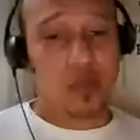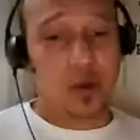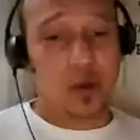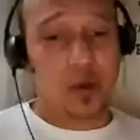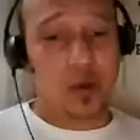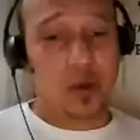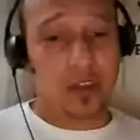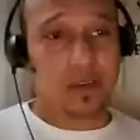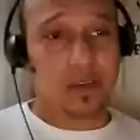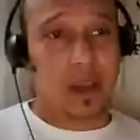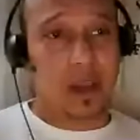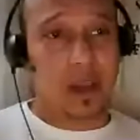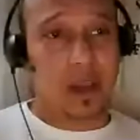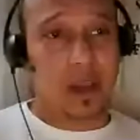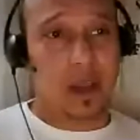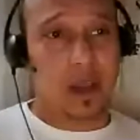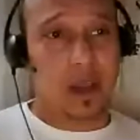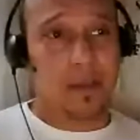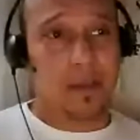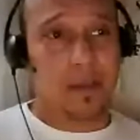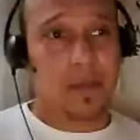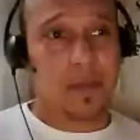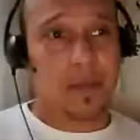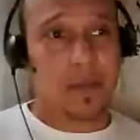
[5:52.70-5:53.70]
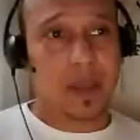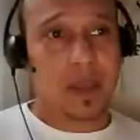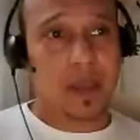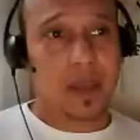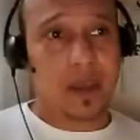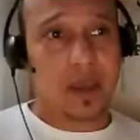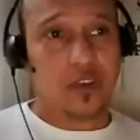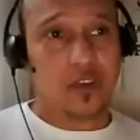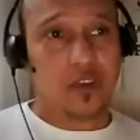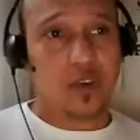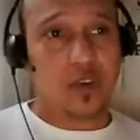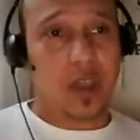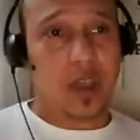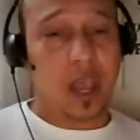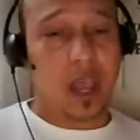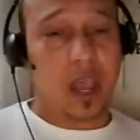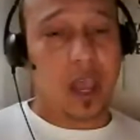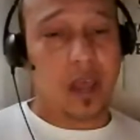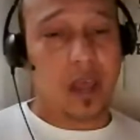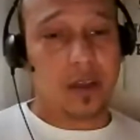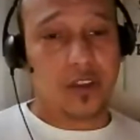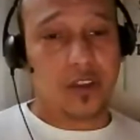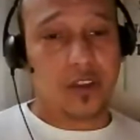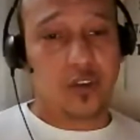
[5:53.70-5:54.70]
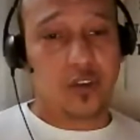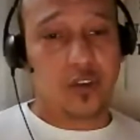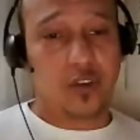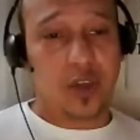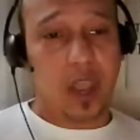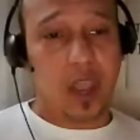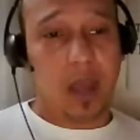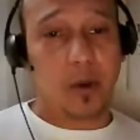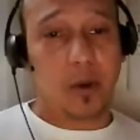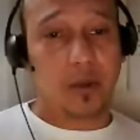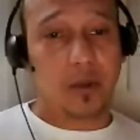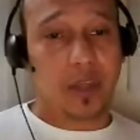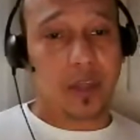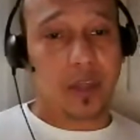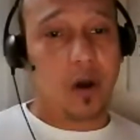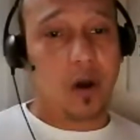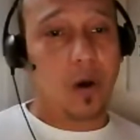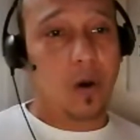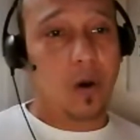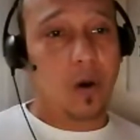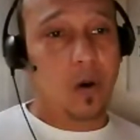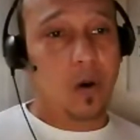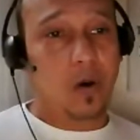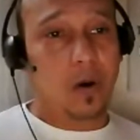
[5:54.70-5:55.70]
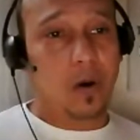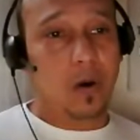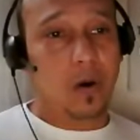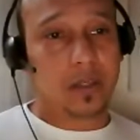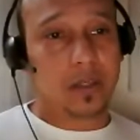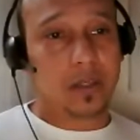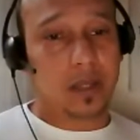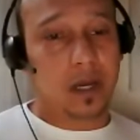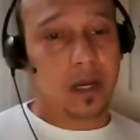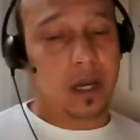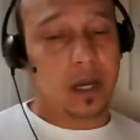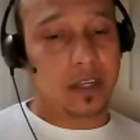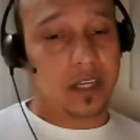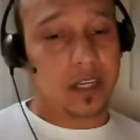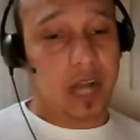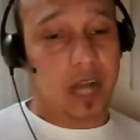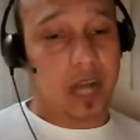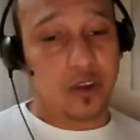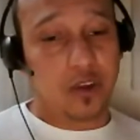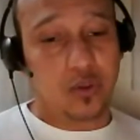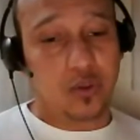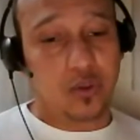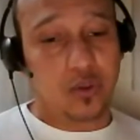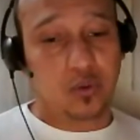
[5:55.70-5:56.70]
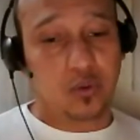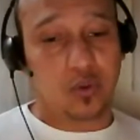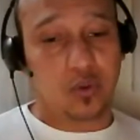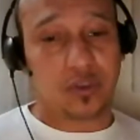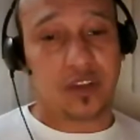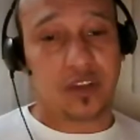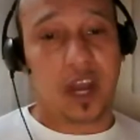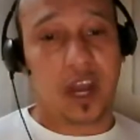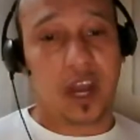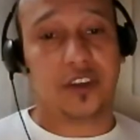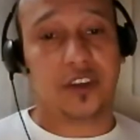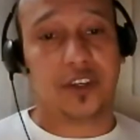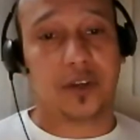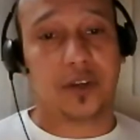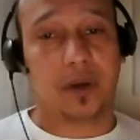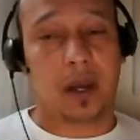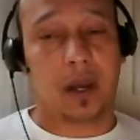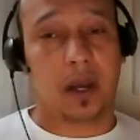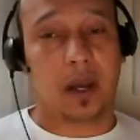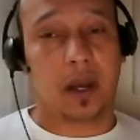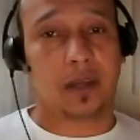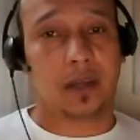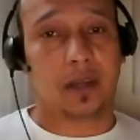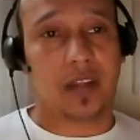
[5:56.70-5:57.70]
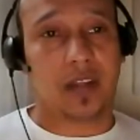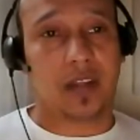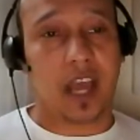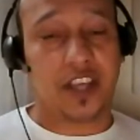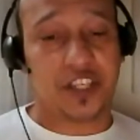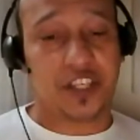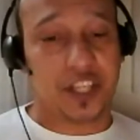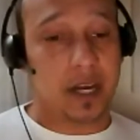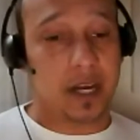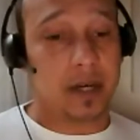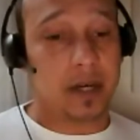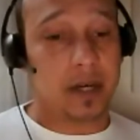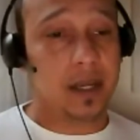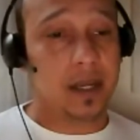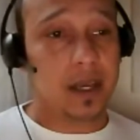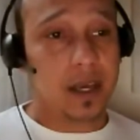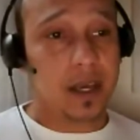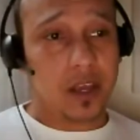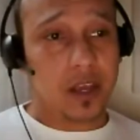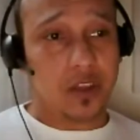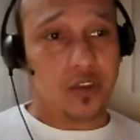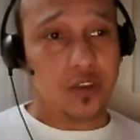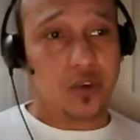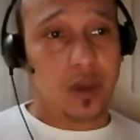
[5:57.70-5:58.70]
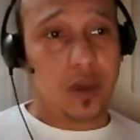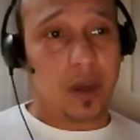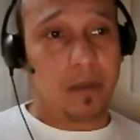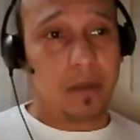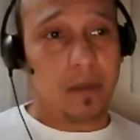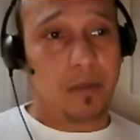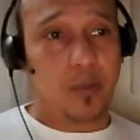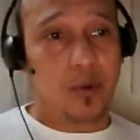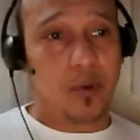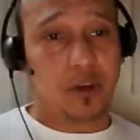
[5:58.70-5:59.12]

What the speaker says: can repurpose those slides and turn it into 20 different posts that be promoting your main event.